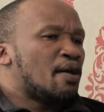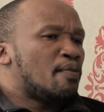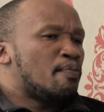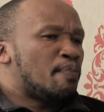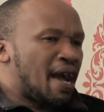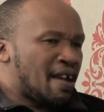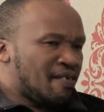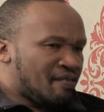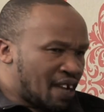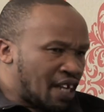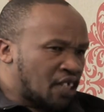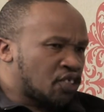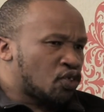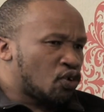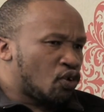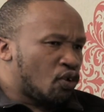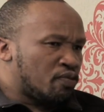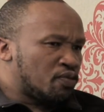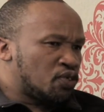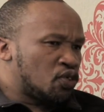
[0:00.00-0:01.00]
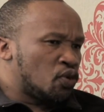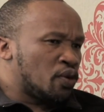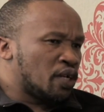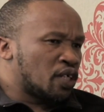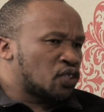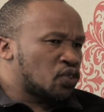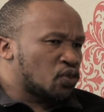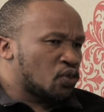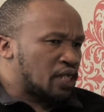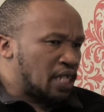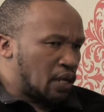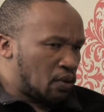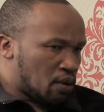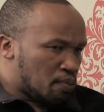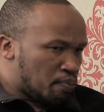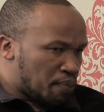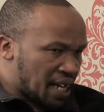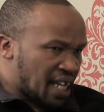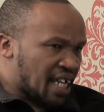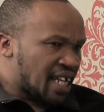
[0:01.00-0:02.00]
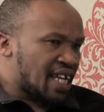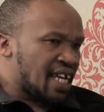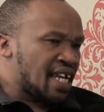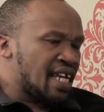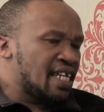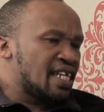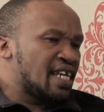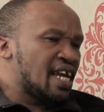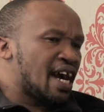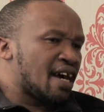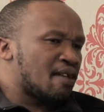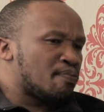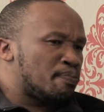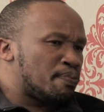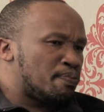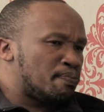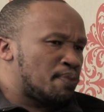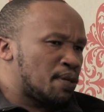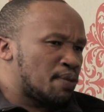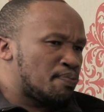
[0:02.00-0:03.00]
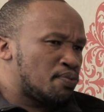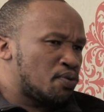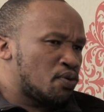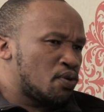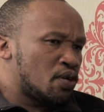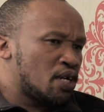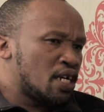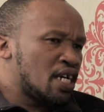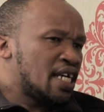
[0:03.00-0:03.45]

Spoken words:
by virtue of doing so, they will bring in young people,